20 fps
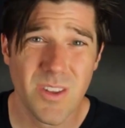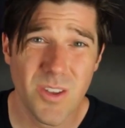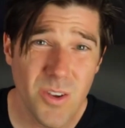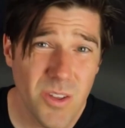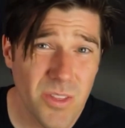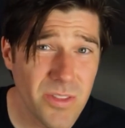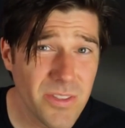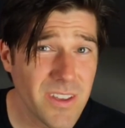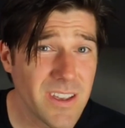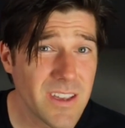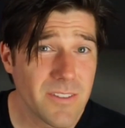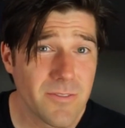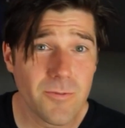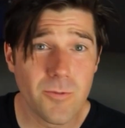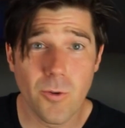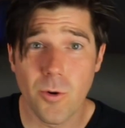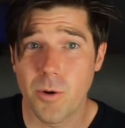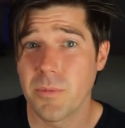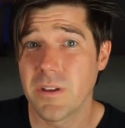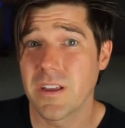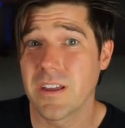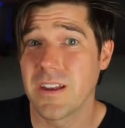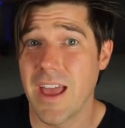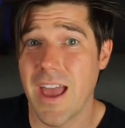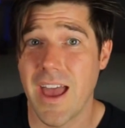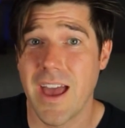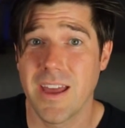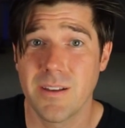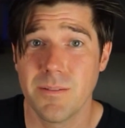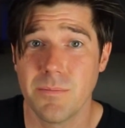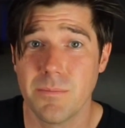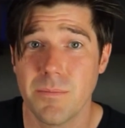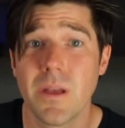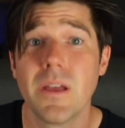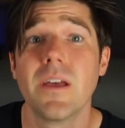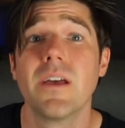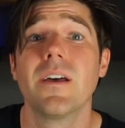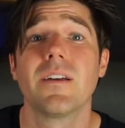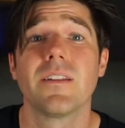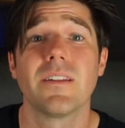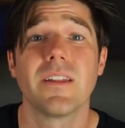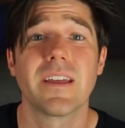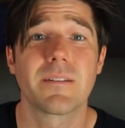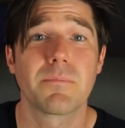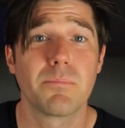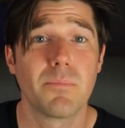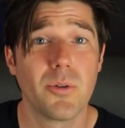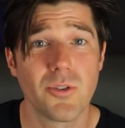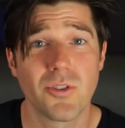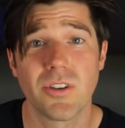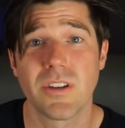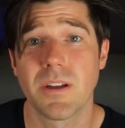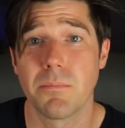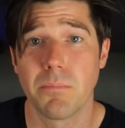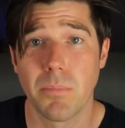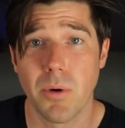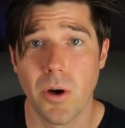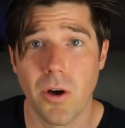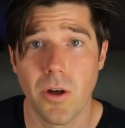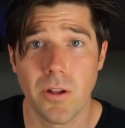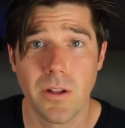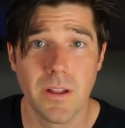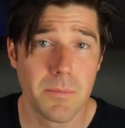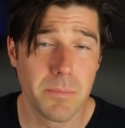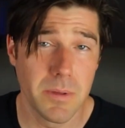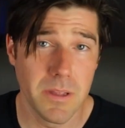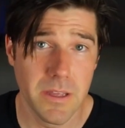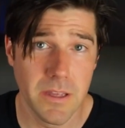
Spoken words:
You can think of forming an atom like pushing a ball up a